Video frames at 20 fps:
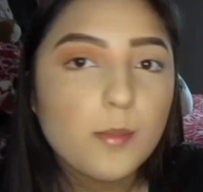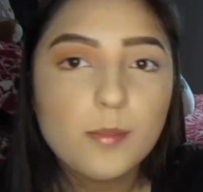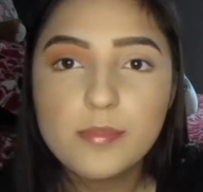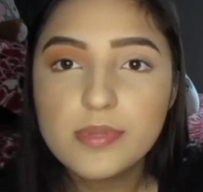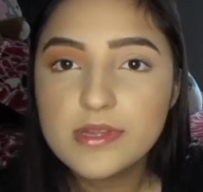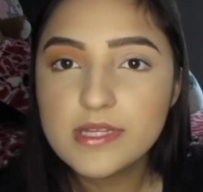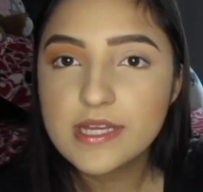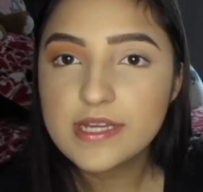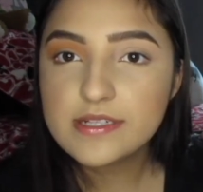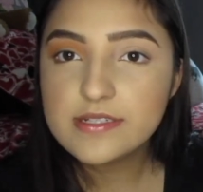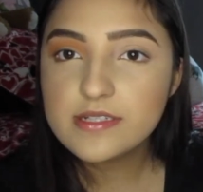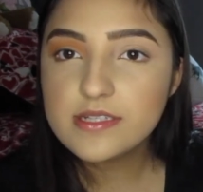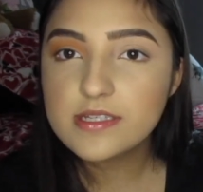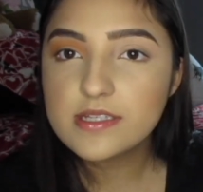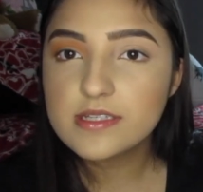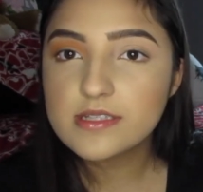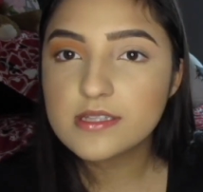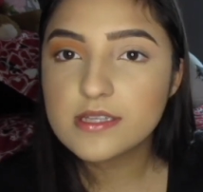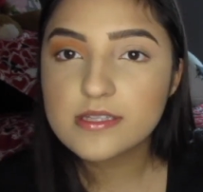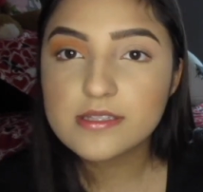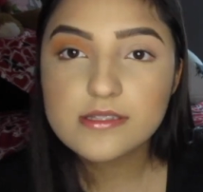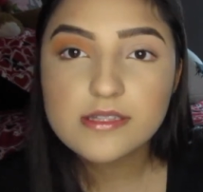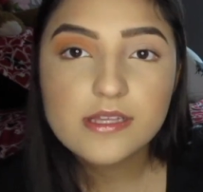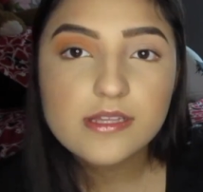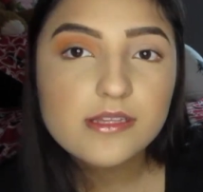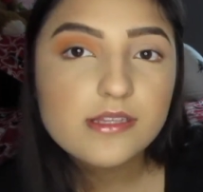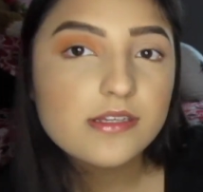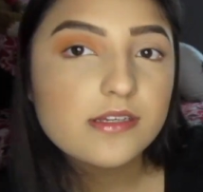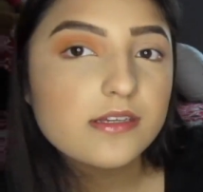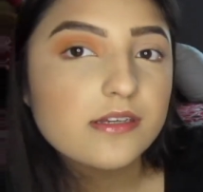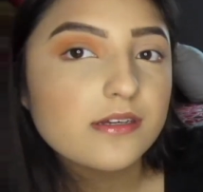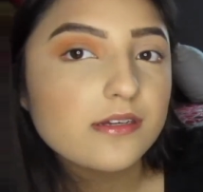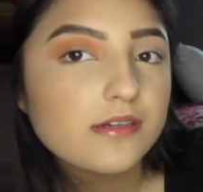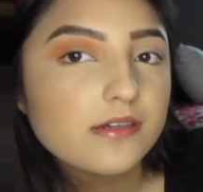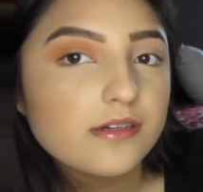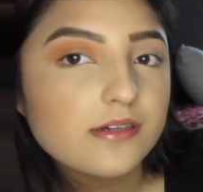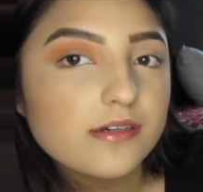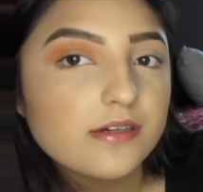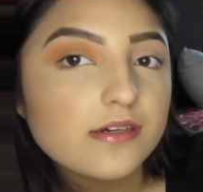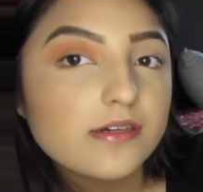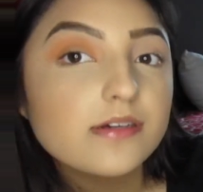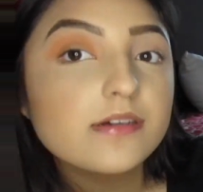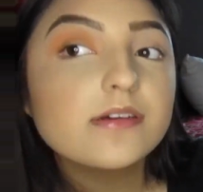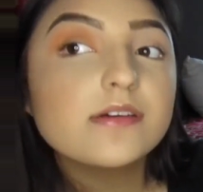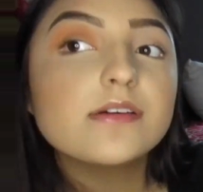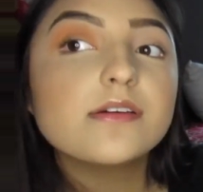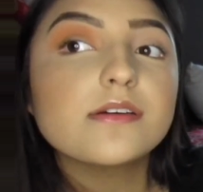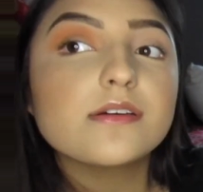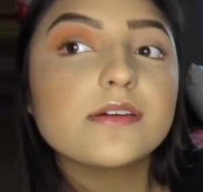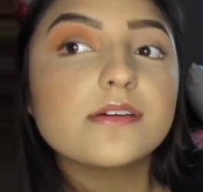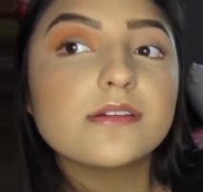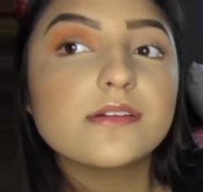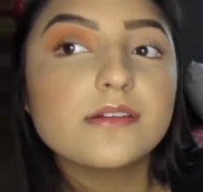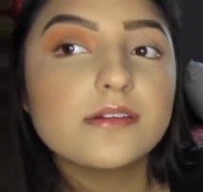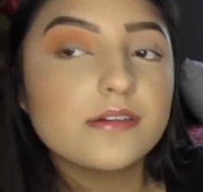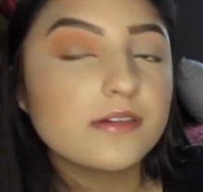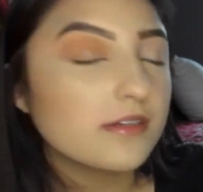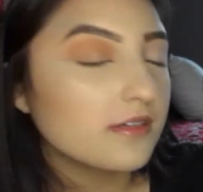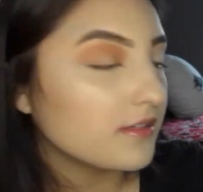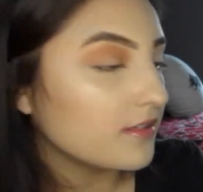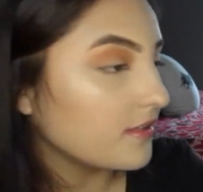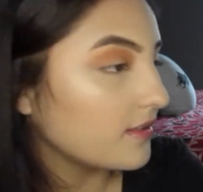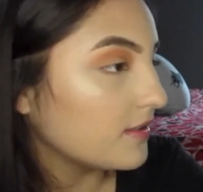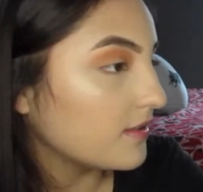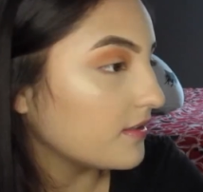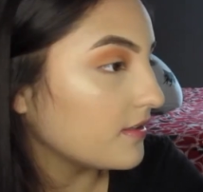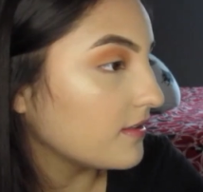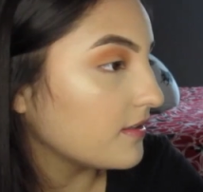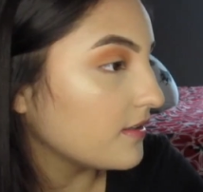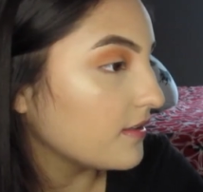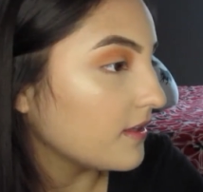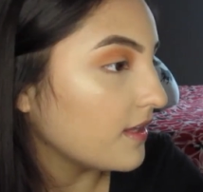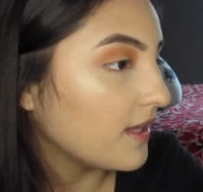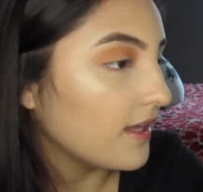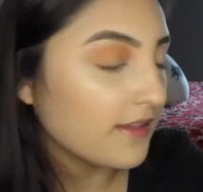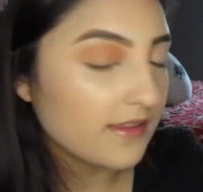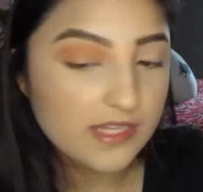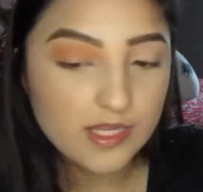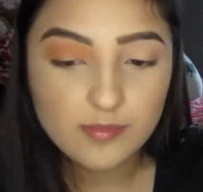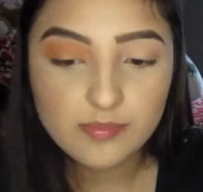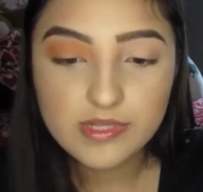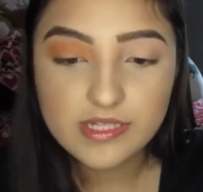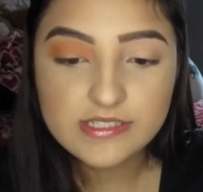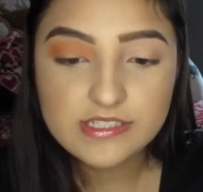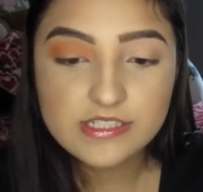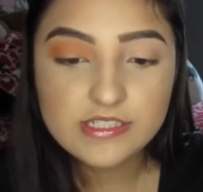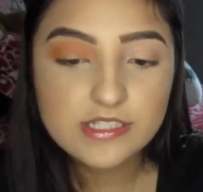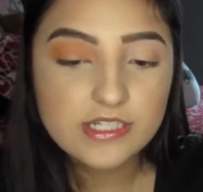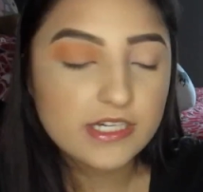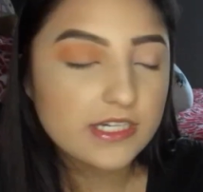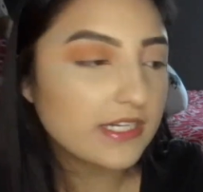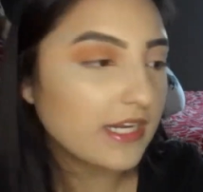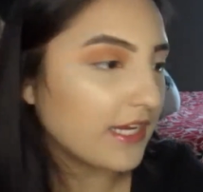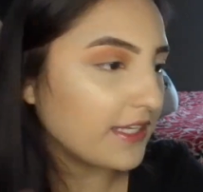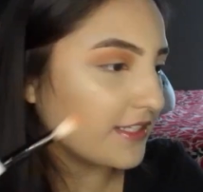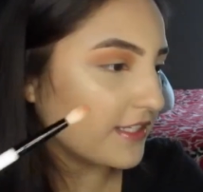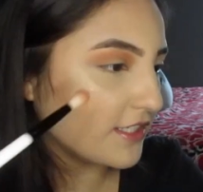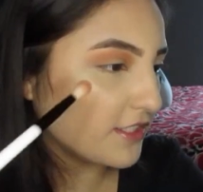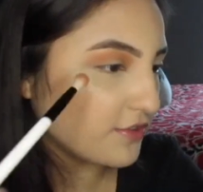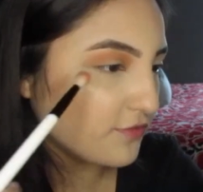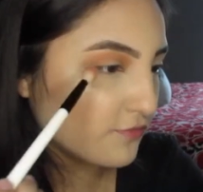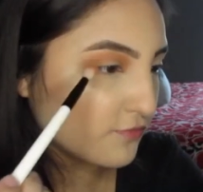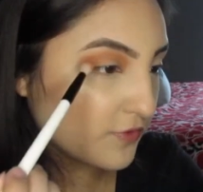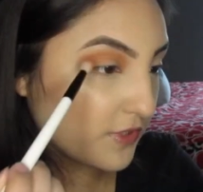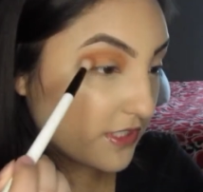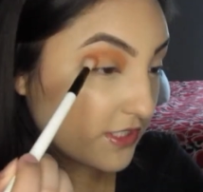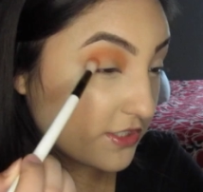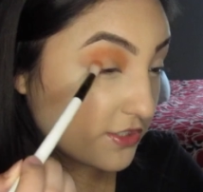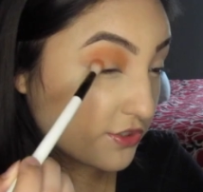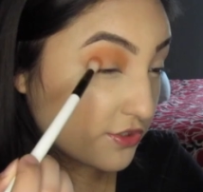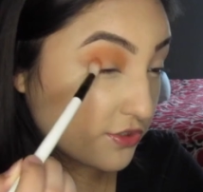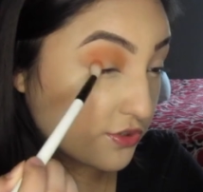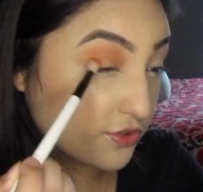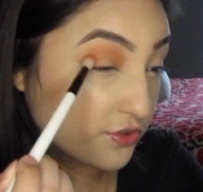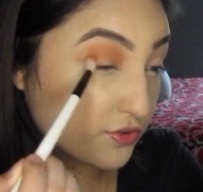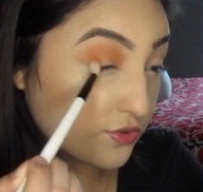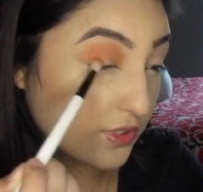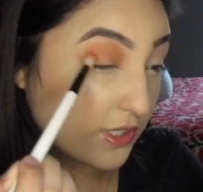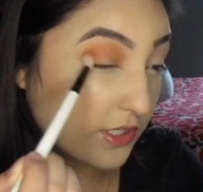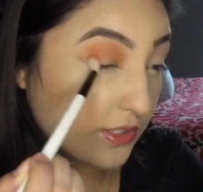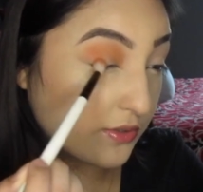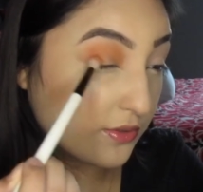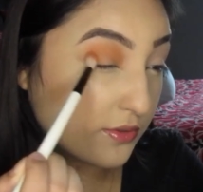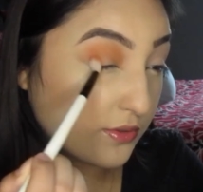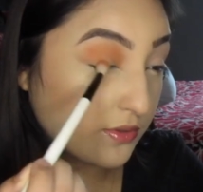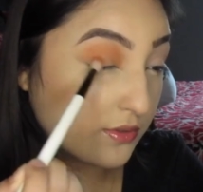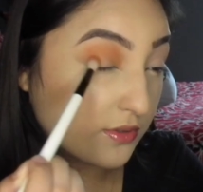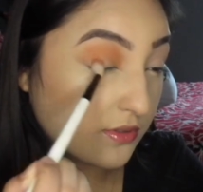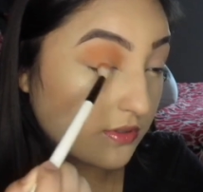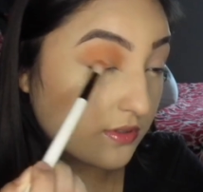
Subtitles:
blending. Like, they look good. They blended good. I didn't really struggle